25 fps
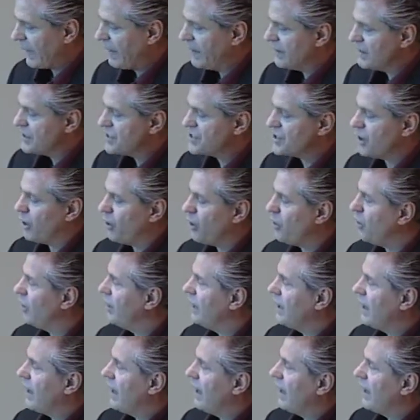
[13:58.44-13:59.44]
So
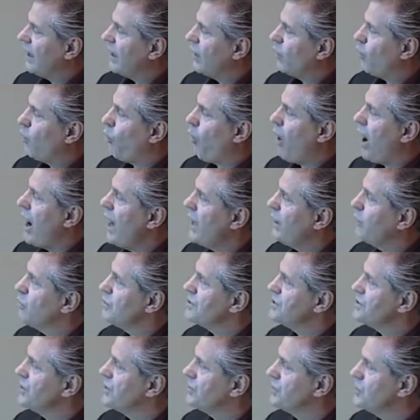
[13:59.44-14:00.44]
why
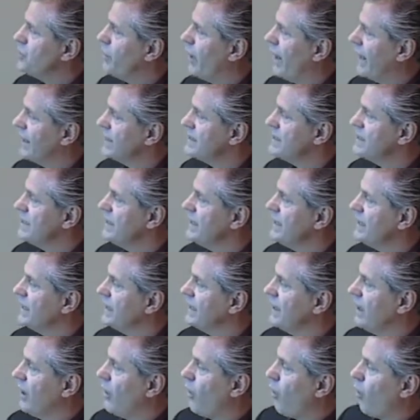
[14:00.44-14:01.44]
would you do I
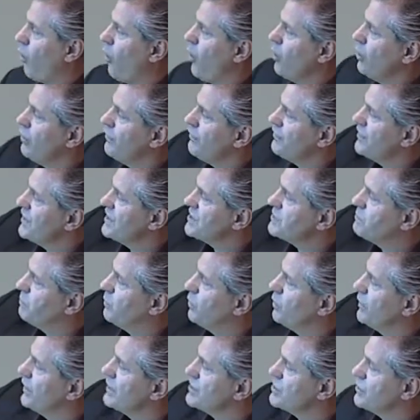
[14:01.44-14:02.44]
T? All of these
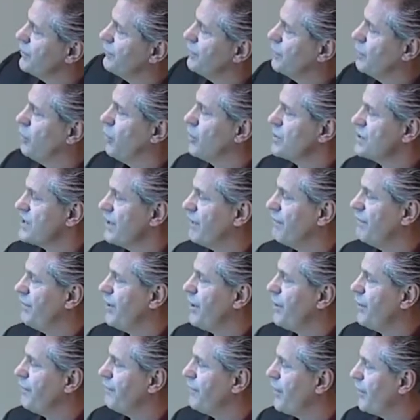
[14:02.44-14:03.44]
bullets, of course, are
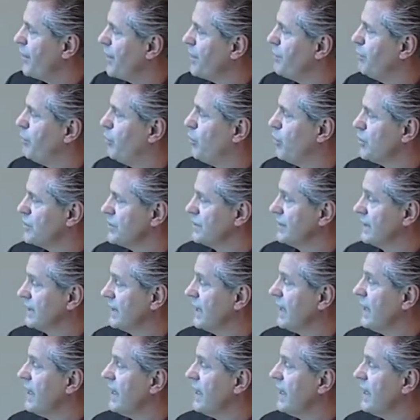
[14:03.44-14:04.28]
very, very important.